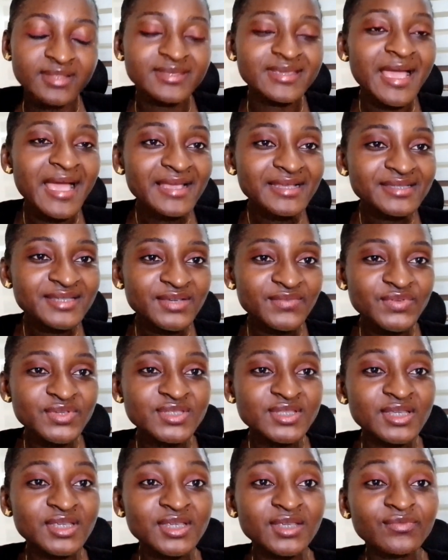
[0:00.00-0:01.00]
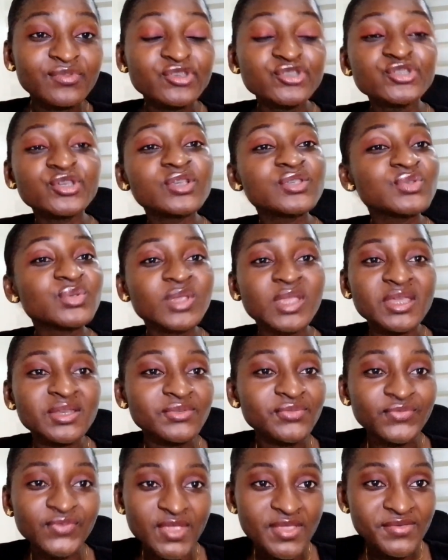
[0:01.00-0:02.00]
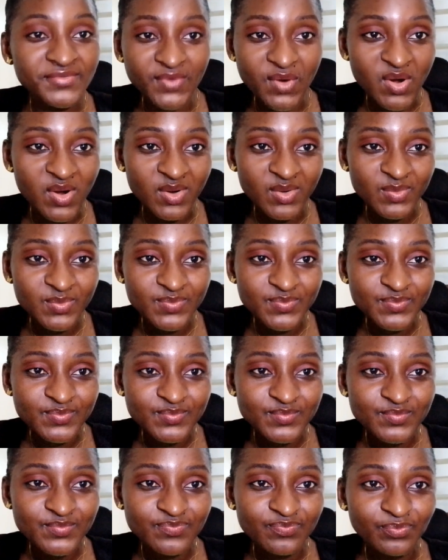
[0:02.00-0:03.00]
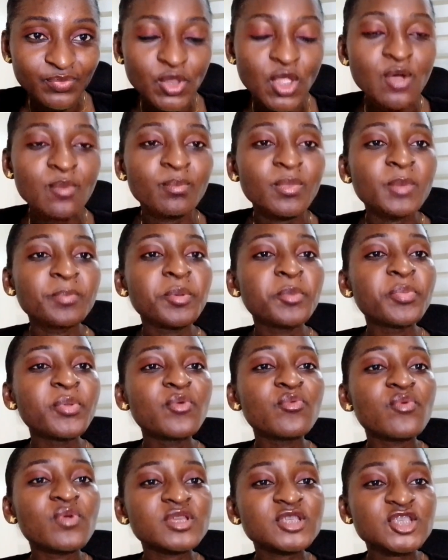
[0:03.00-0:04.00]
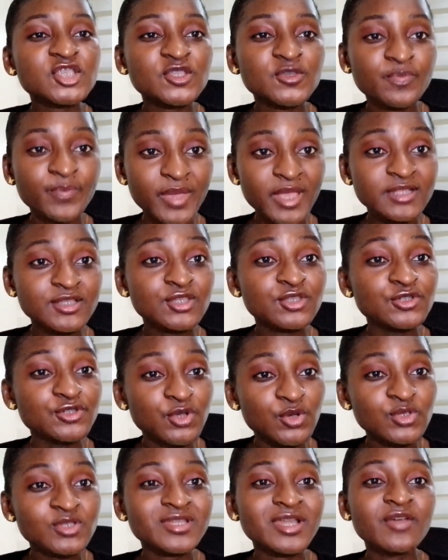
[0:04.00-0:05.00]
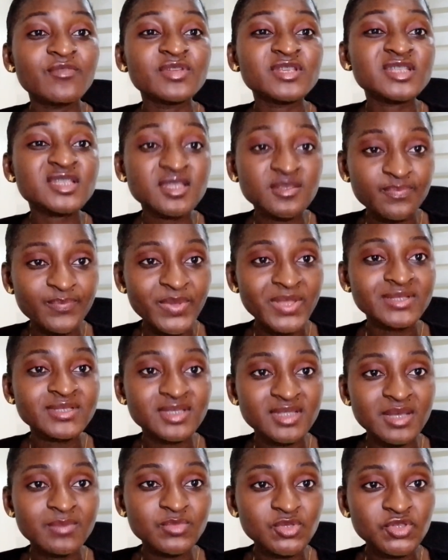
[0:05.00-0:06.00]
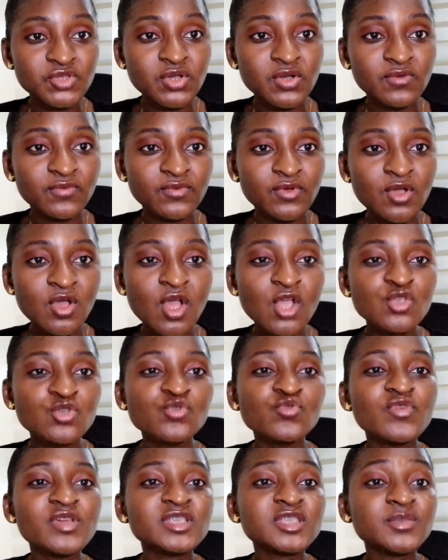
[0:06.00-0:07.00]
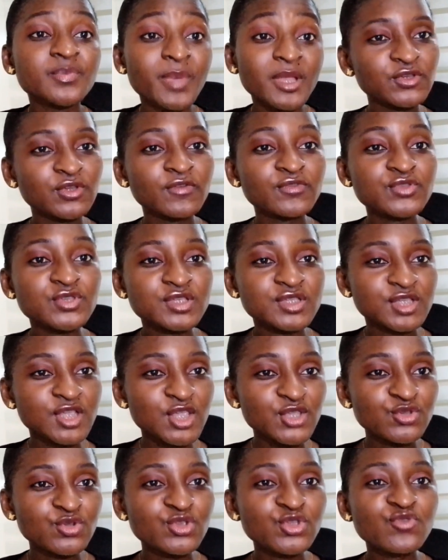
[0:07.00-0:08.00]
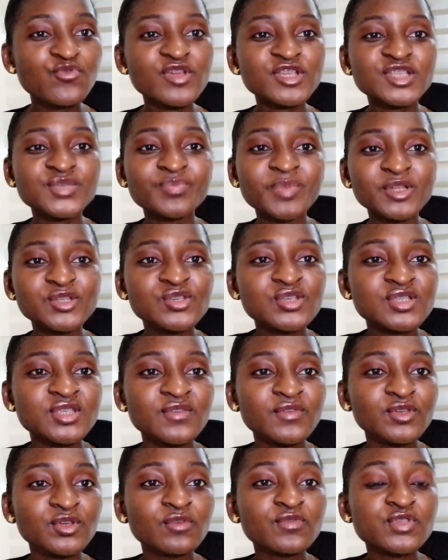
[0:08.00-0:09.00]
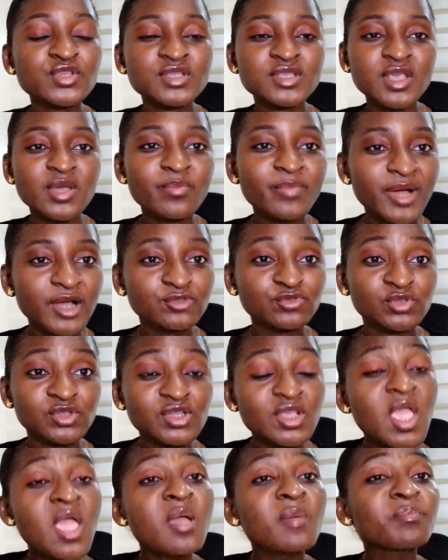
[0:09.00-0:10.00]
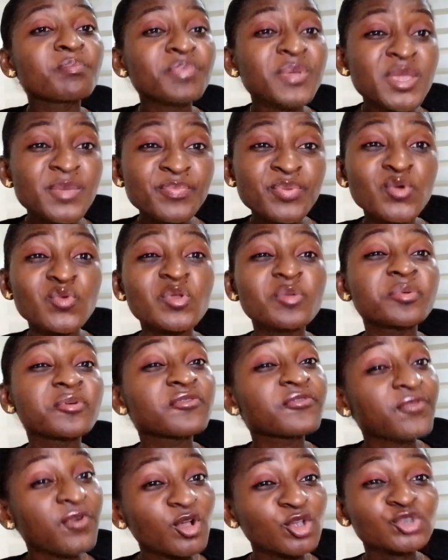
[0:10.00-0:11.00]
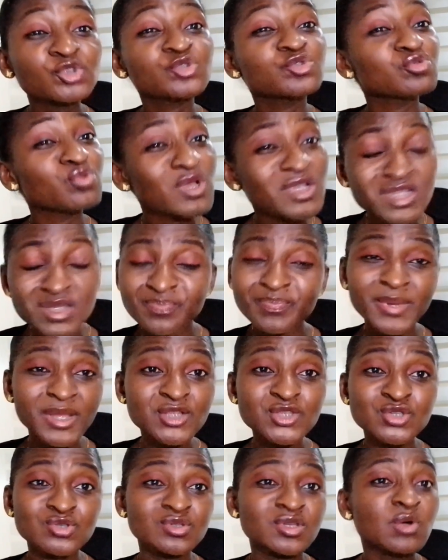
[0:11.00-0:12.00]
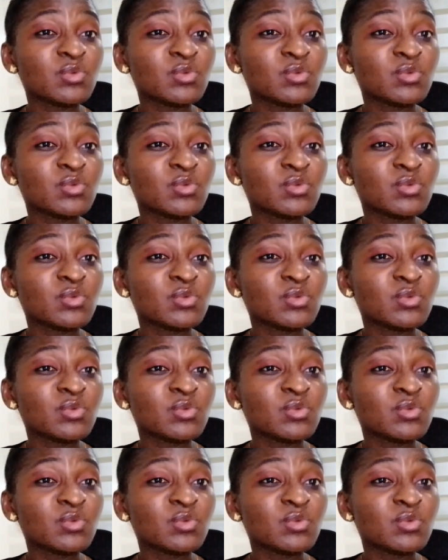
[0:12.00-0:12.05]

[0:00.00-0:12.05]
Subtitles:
The eye service they give you is just to gain favor. But people respect those that respect themselves. You respect enough to say no. You respect yourself enough to set boundaries. People will be forced to respect you.